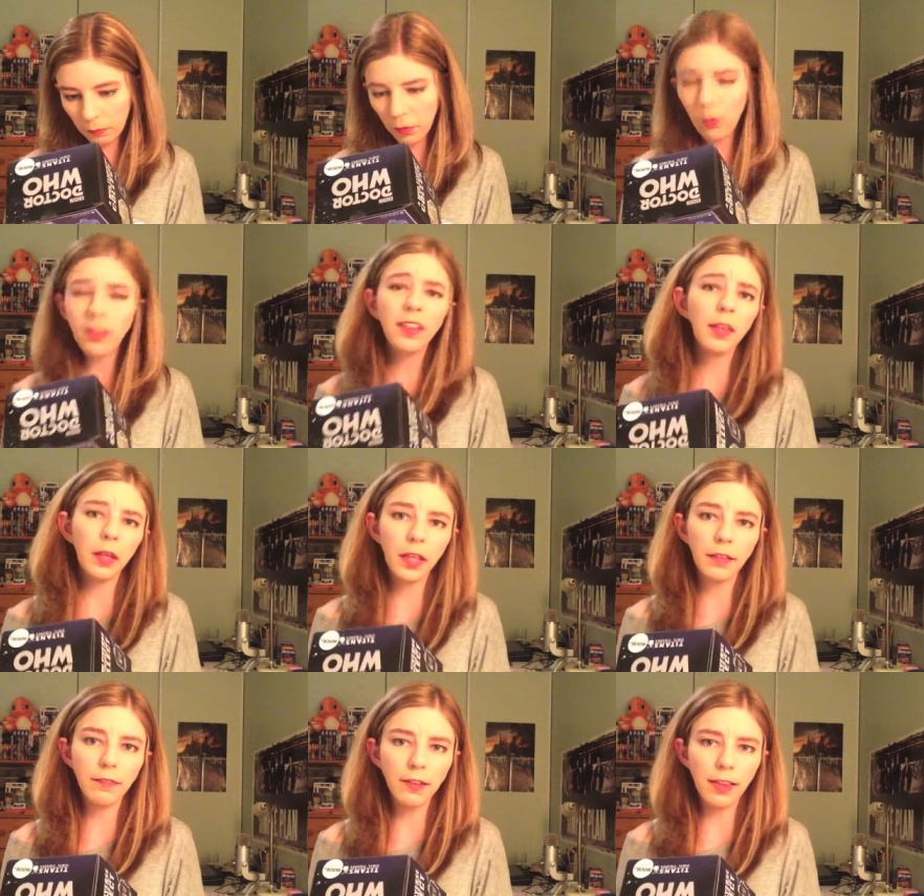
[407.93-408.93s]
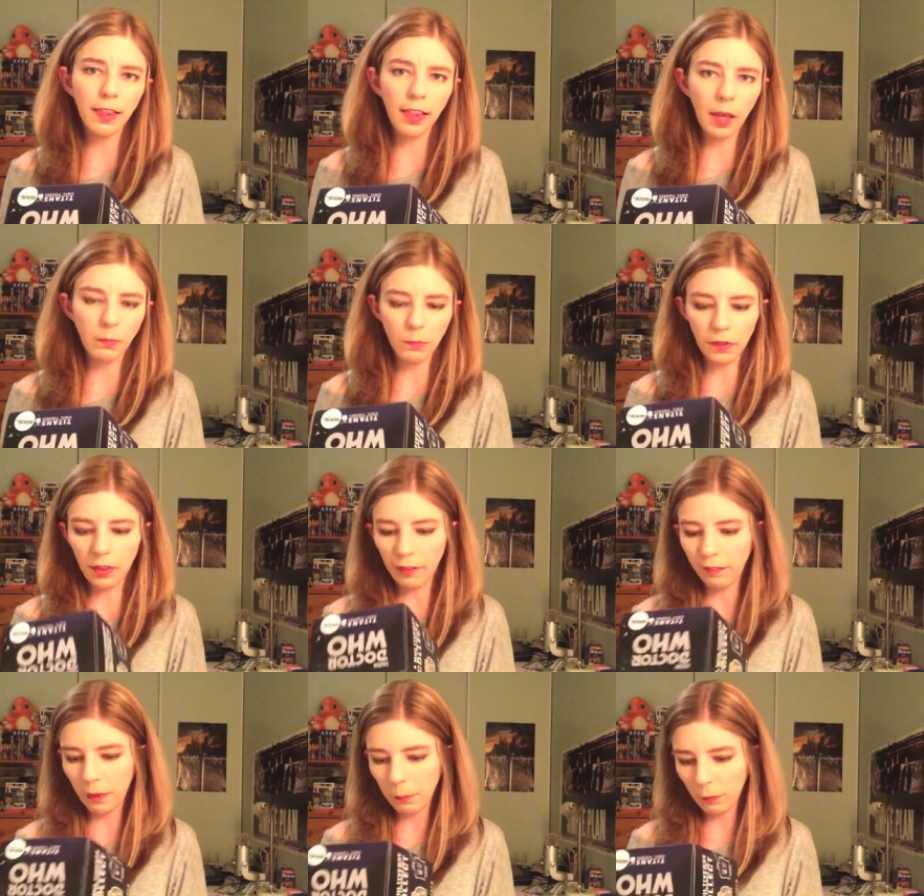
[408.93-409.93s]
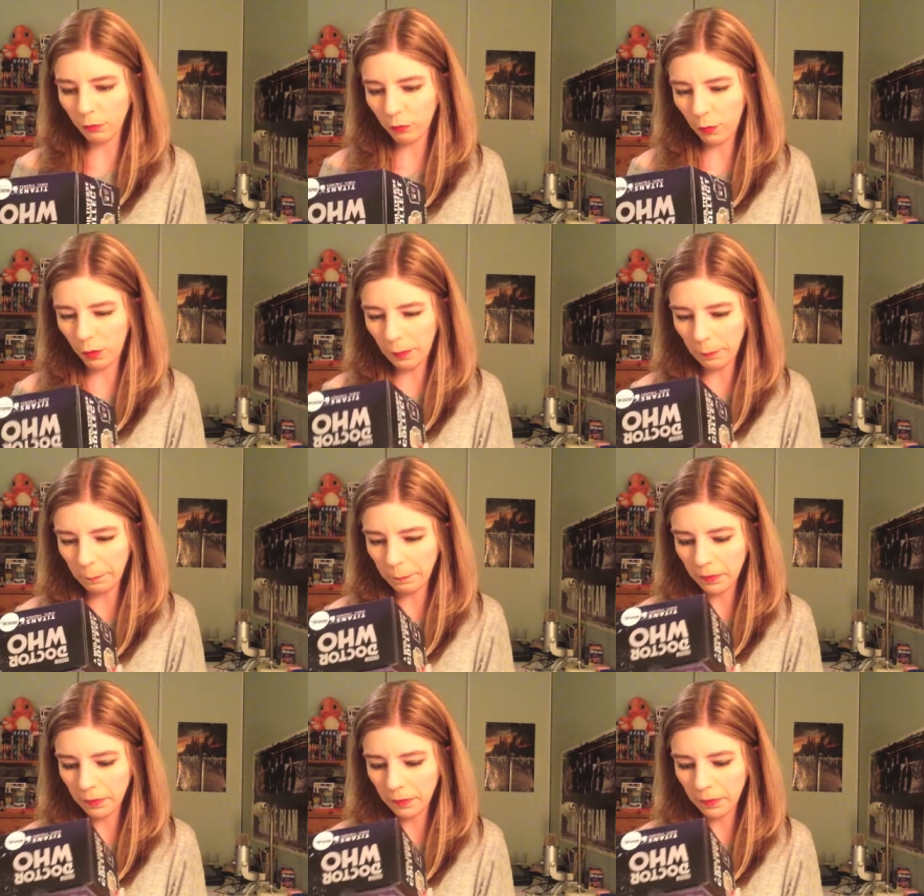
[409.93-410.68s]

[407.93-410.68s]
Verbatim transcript: Don't think they give it the same one they've done before.